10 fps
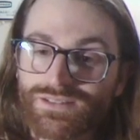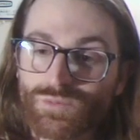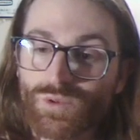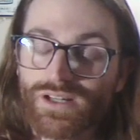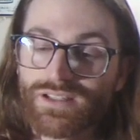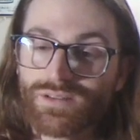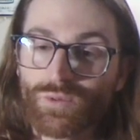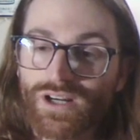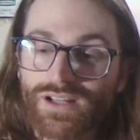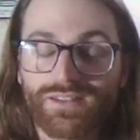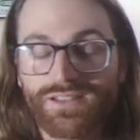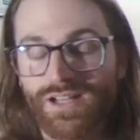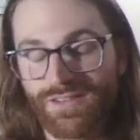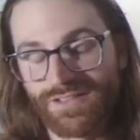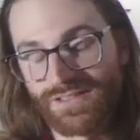what work the
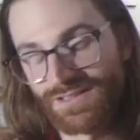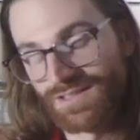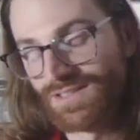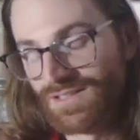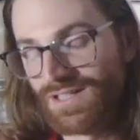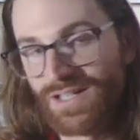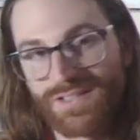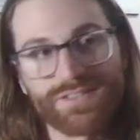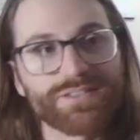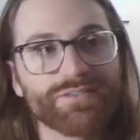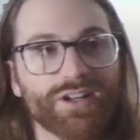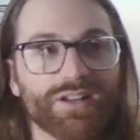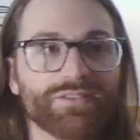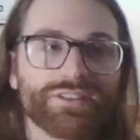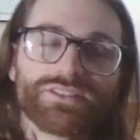other artists
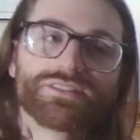involved